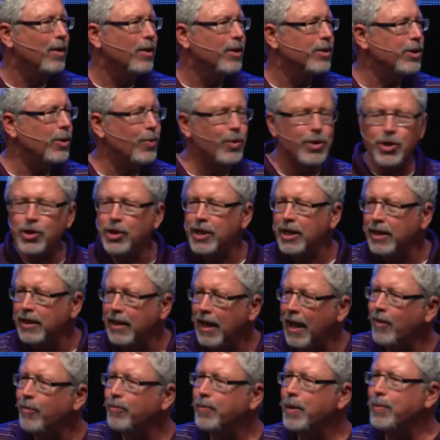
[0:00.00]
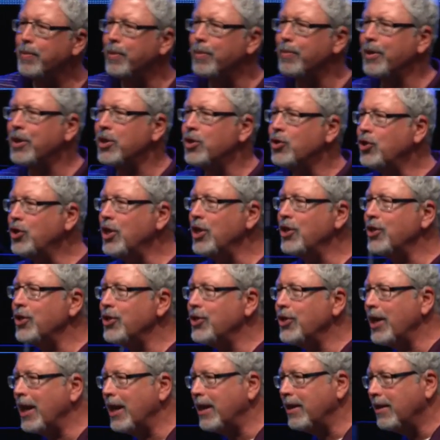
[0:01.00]
See, we just need to love people because
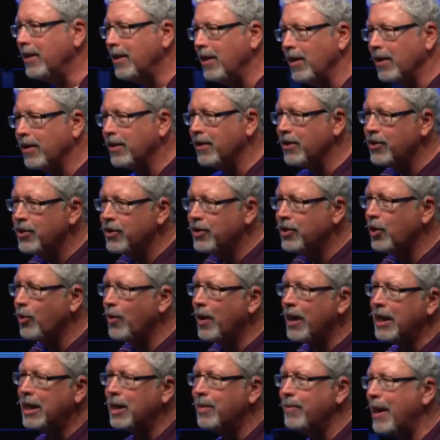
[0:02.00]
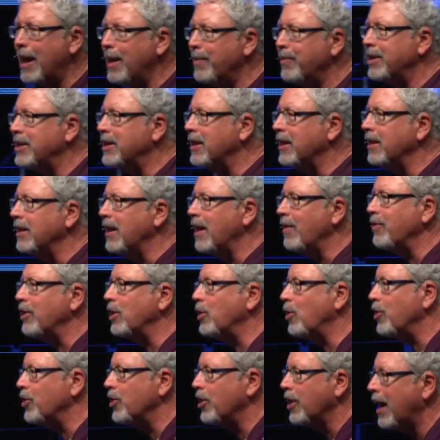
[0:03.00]
Jesus said, Look, this is the great commandment to love the
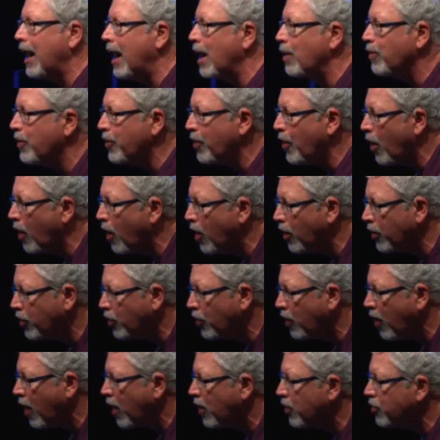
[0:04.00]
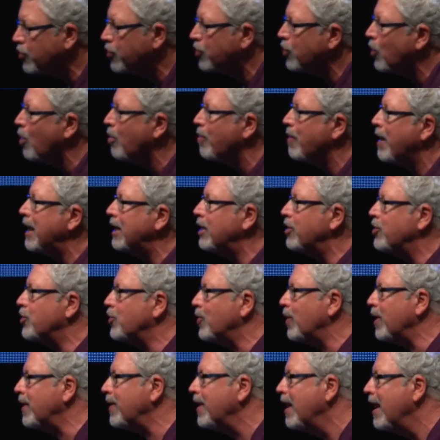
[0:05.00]
Lord your God with all your heart, soul, mind, and
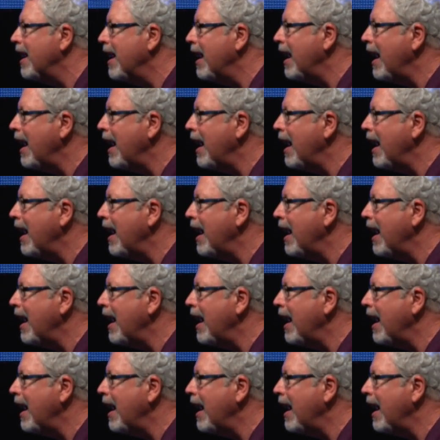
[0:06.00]
strength.